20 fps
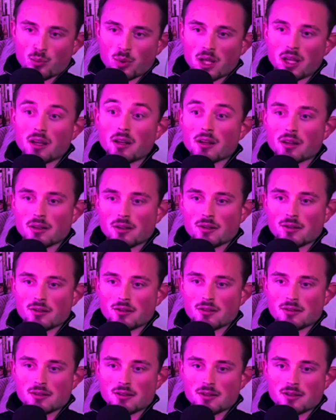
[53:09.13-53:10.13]
beginner
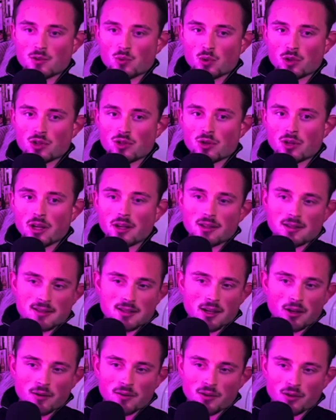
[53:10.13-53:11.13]
course is what you get
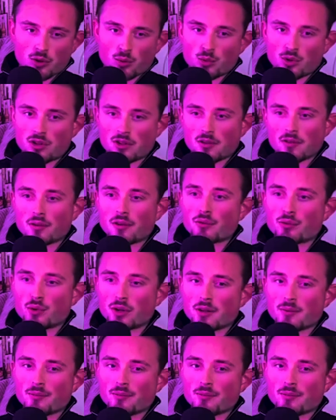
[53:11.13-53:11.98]
inside of the community for free.